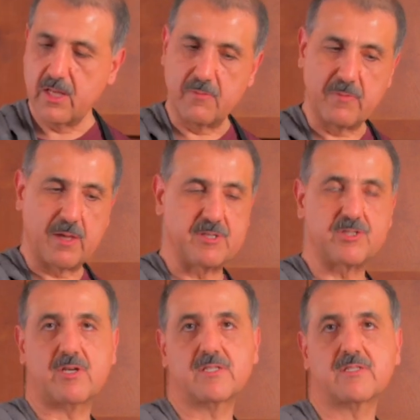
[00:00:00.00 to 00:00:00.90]
and maybe
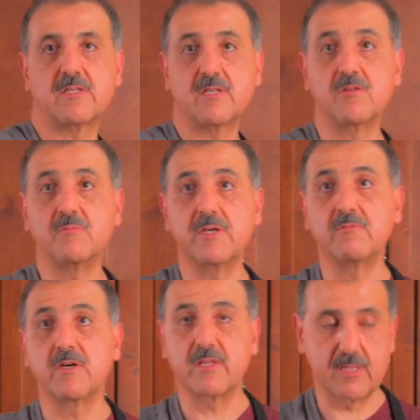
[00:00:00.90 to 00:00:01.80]
dress it a little bit
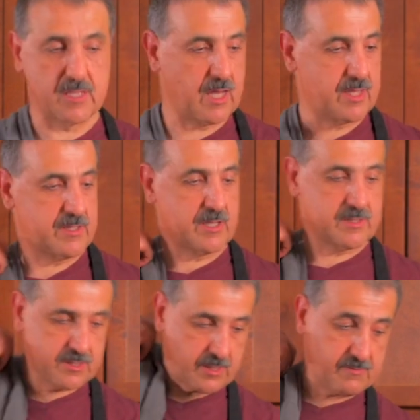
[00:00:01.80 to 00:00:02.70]
with the other
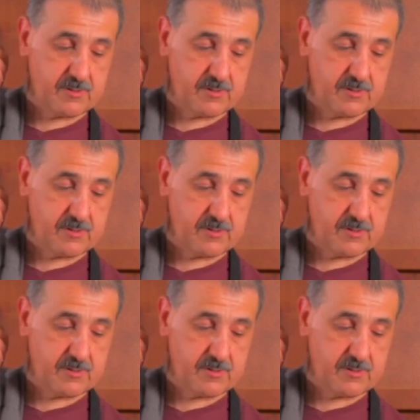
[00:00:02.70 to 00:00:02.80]
stuff.